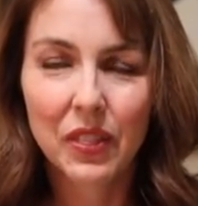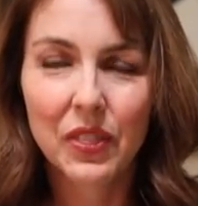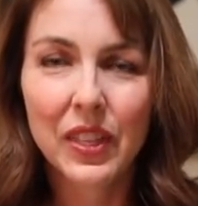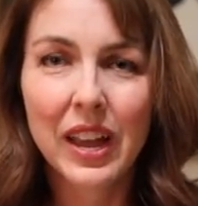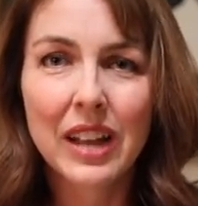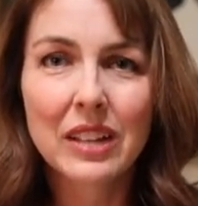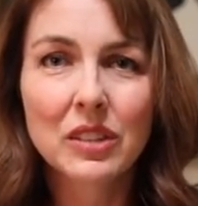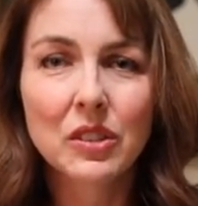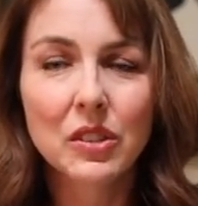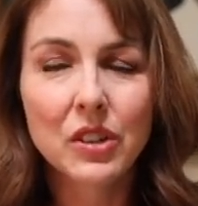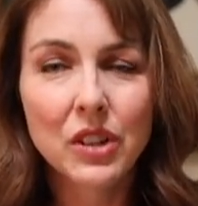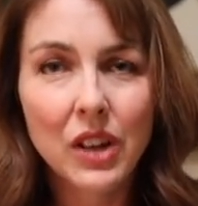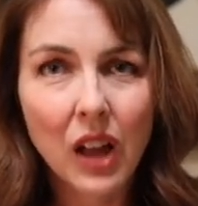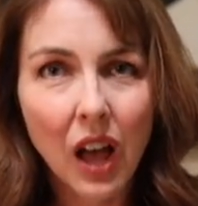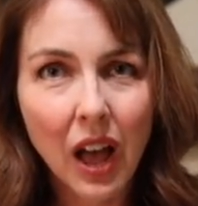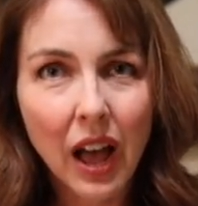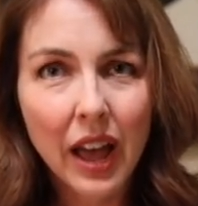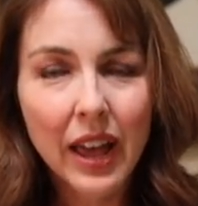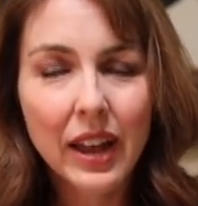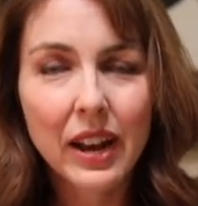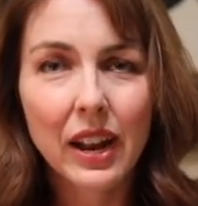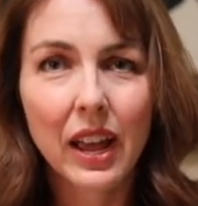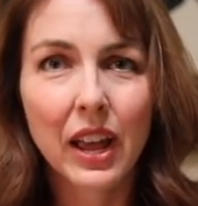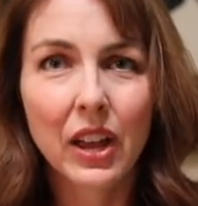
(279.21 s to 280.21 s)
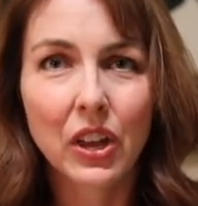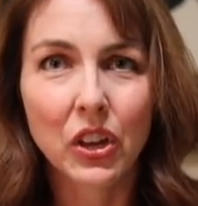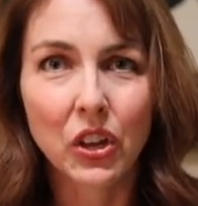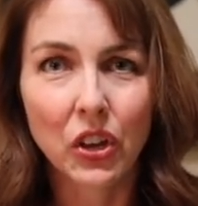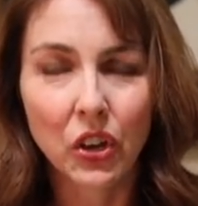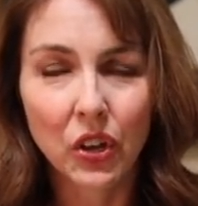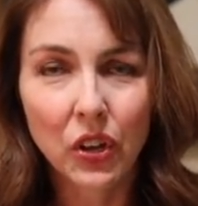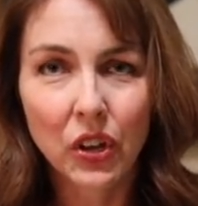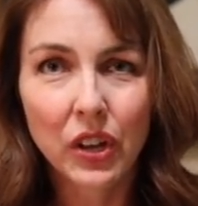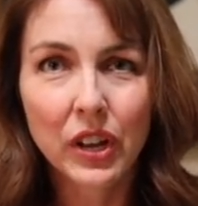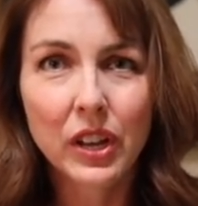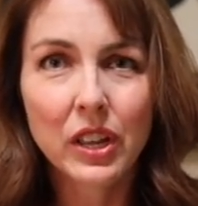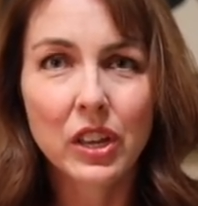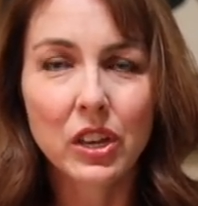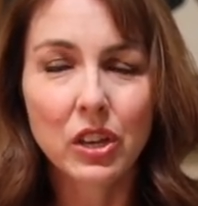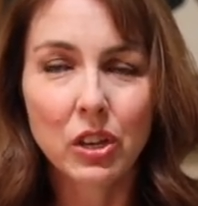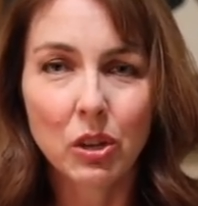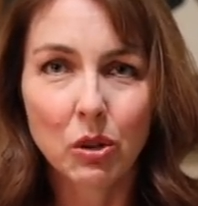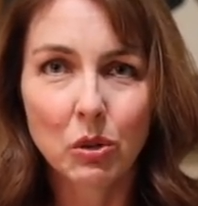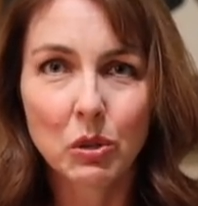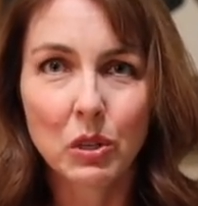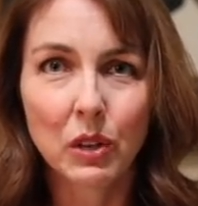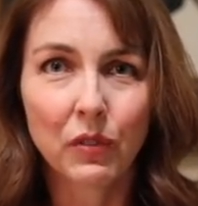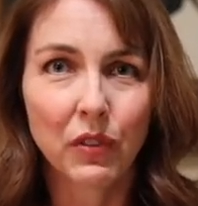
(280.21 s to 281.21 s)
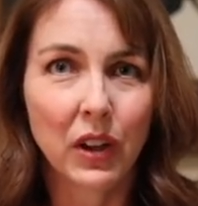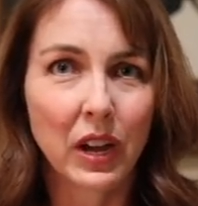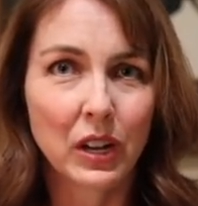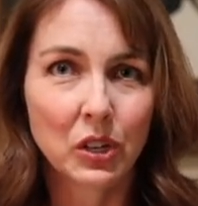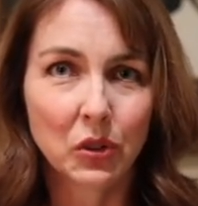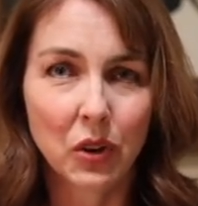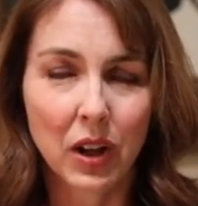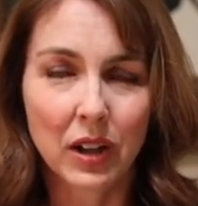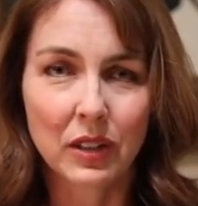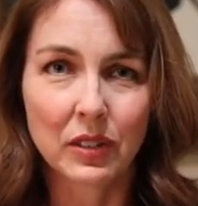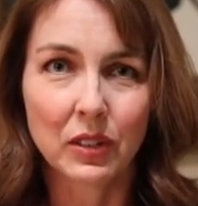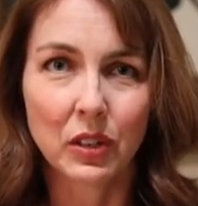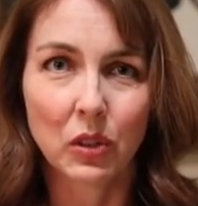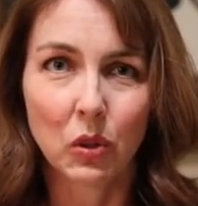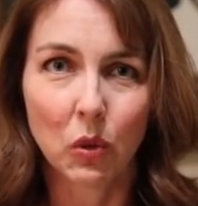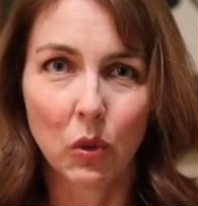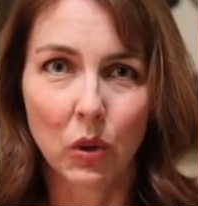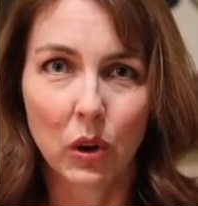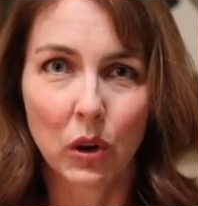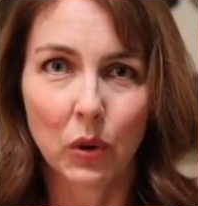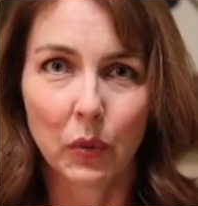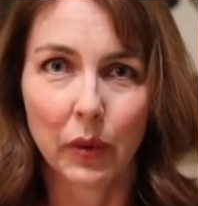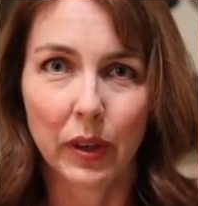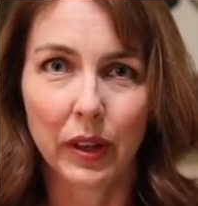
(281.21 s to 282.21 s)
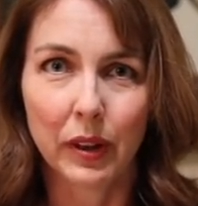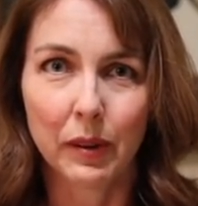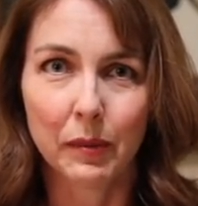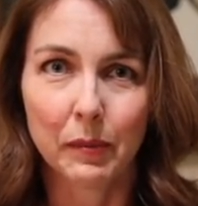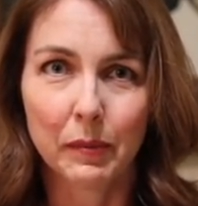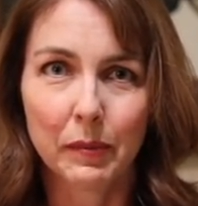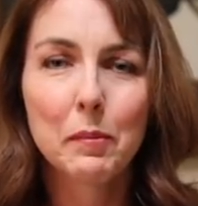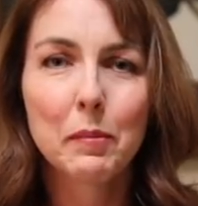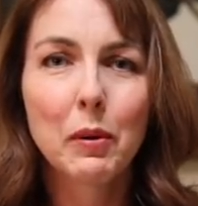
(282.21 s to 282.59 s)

That's not a good use of hydroxychloroquine.